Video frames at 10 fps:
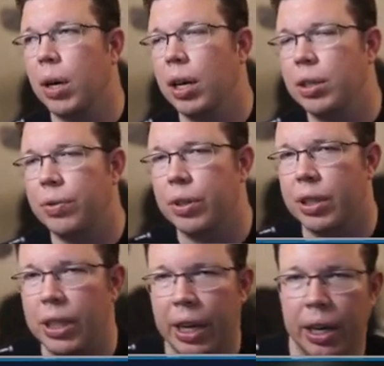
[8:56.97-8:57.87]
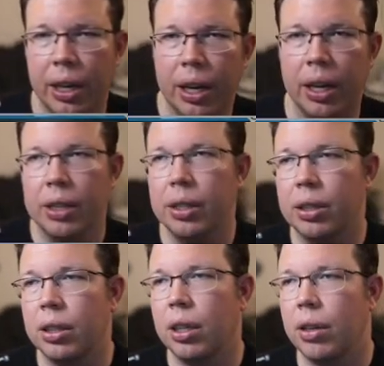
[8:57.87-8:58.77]
at mods for a second, guys. I
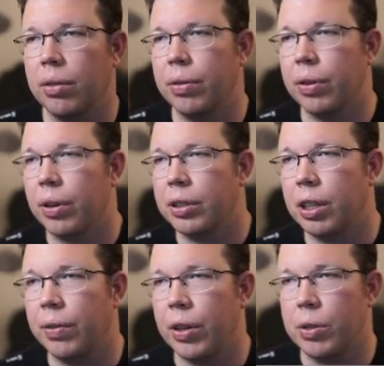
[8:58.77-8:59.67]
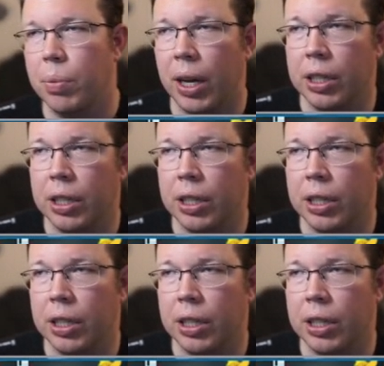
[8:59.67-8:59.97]
still have I still have all those